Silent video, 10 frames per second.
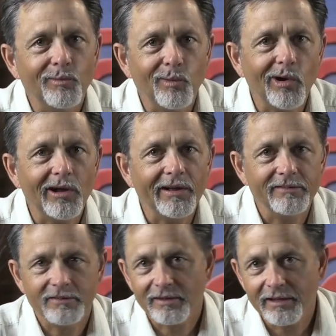
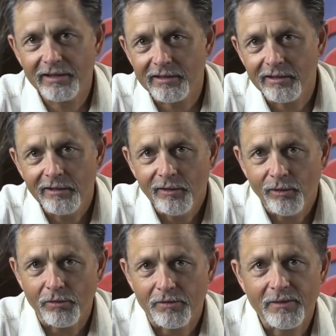wants, like
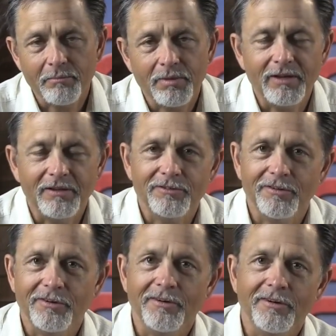order them pizza
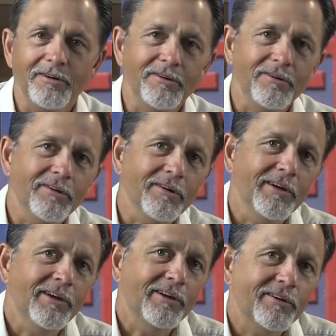or
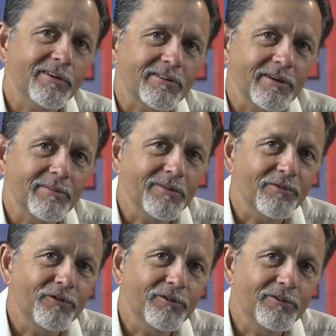cook them the
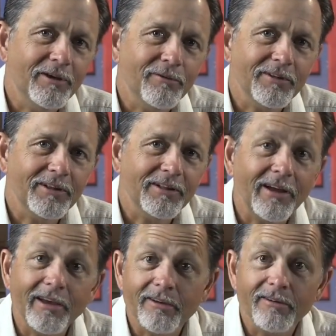food they really
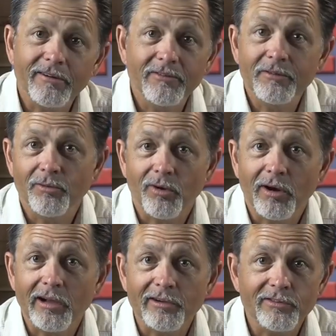like, or even
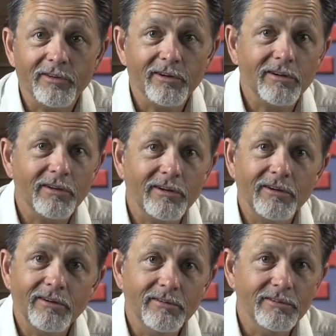wash their
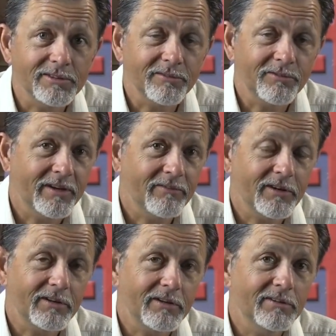clothes, their
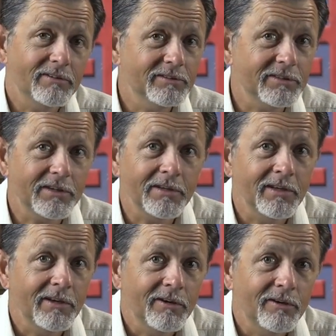favorite clothes. Uh,
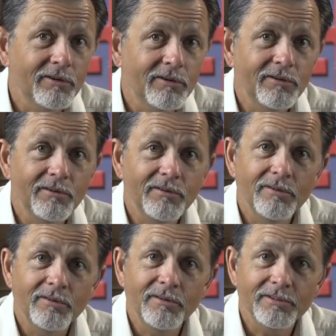
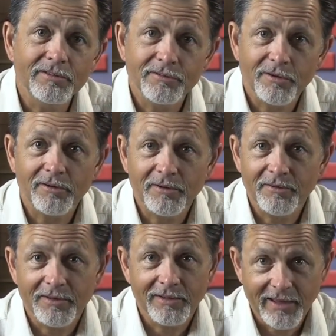who is
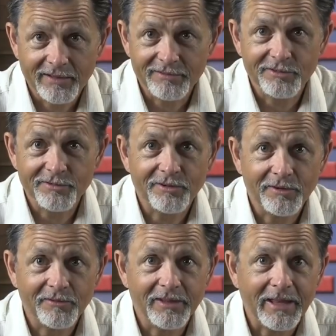control has
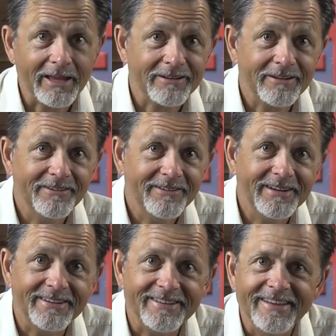control over that?
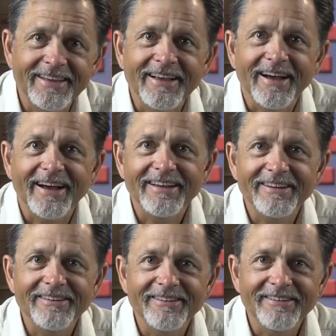Well, I
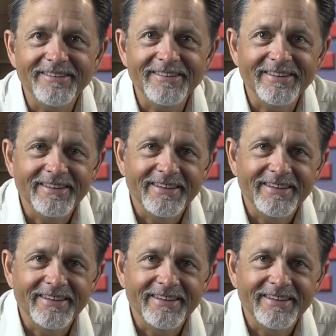do, and,